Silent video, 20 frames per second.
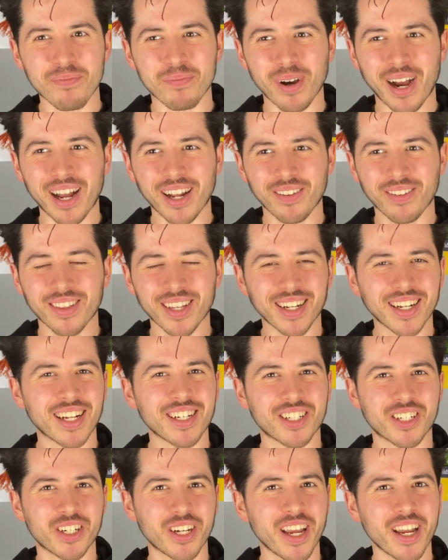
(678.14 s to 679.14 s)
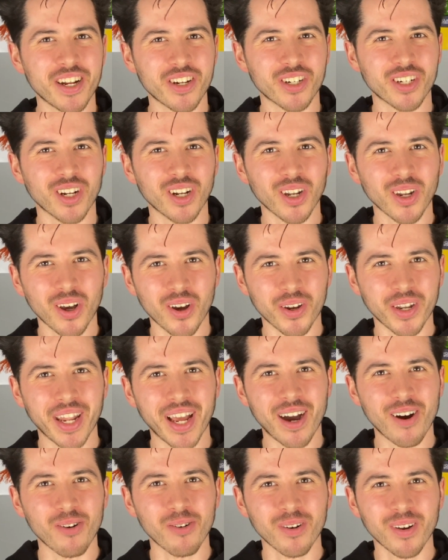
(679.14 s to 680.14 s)
But I think that's changing a lot
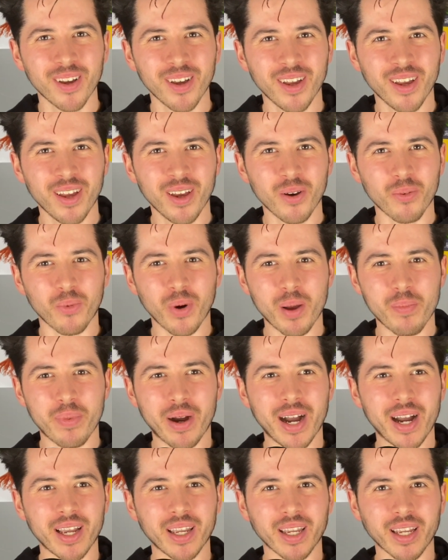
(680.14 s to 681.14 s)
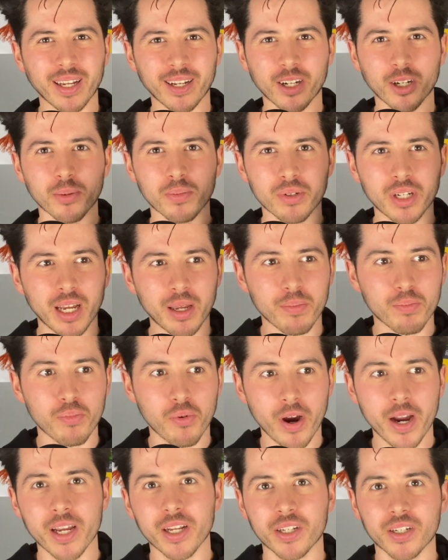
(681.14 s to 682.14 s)
now, whereby in clubs like
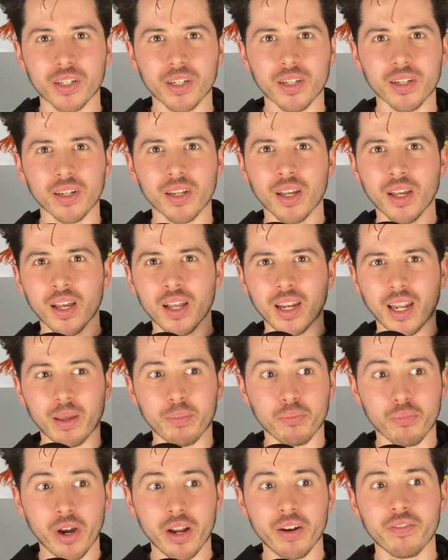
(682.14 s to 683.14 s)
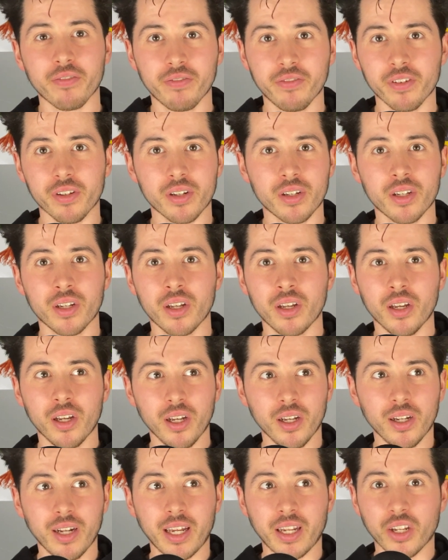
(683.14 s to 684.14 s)
Brighton, like Brentford,
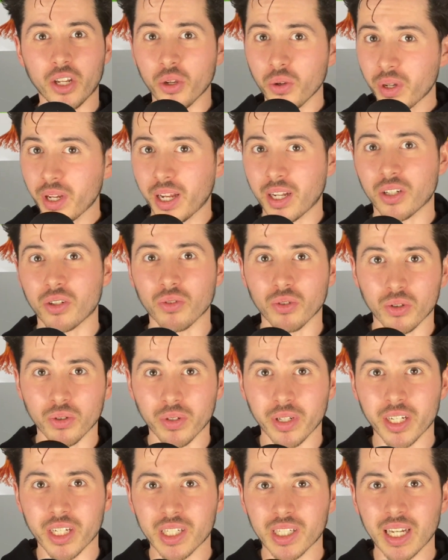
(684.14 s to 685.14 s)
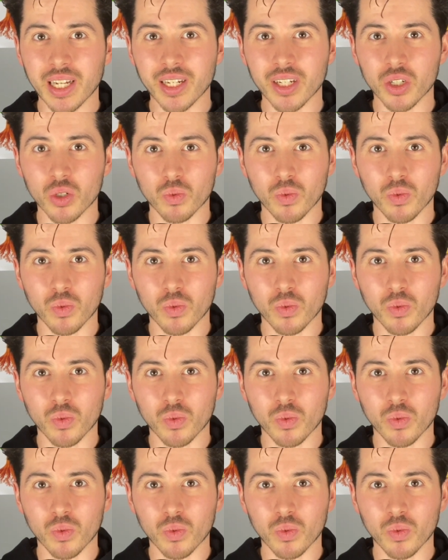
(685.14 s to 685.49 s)
uh, like Newcastle to an extent as